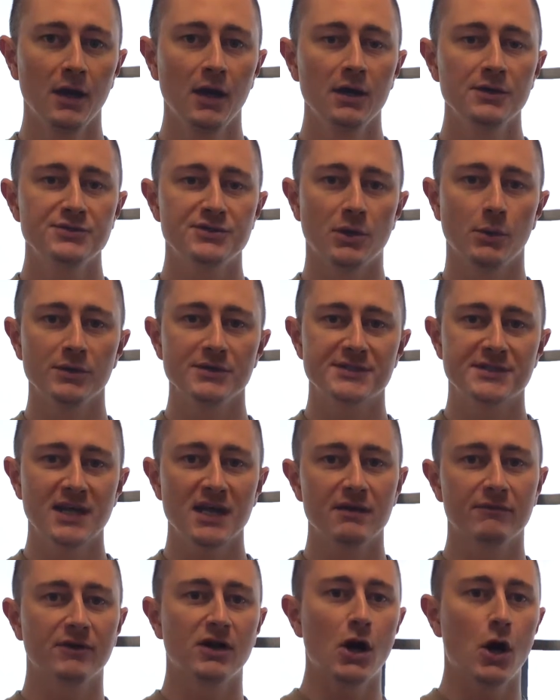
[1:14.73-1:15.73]
So instead
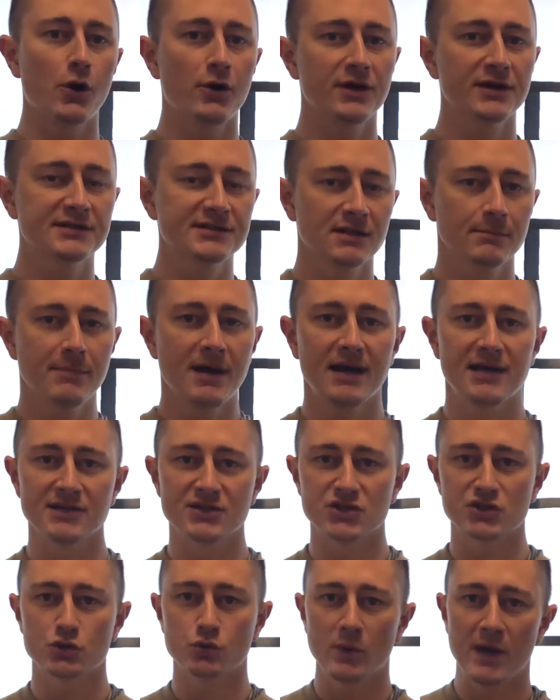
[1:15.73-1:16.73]
of guarding somebody
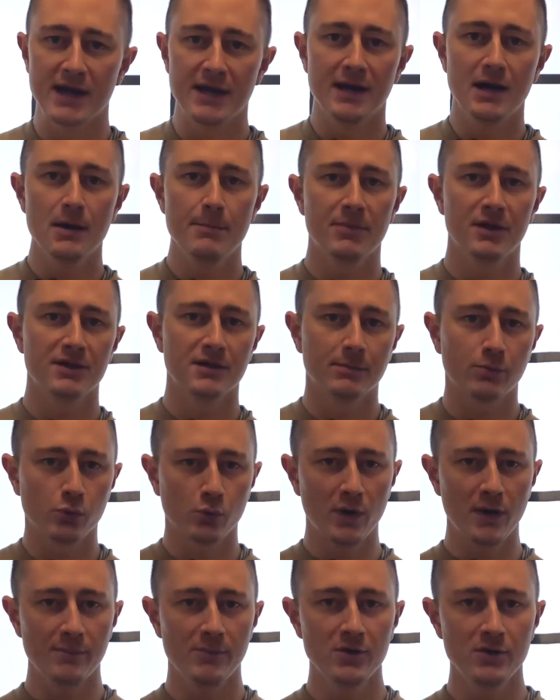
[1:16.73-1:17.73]
straight up on the
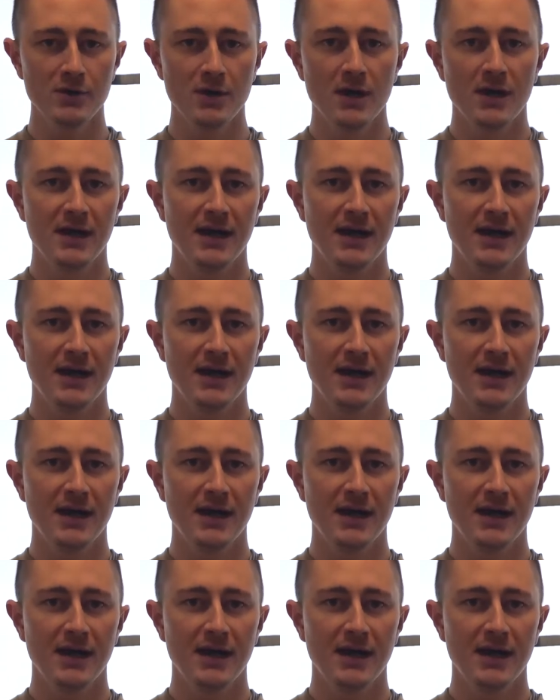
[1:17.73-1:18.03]
perimeter,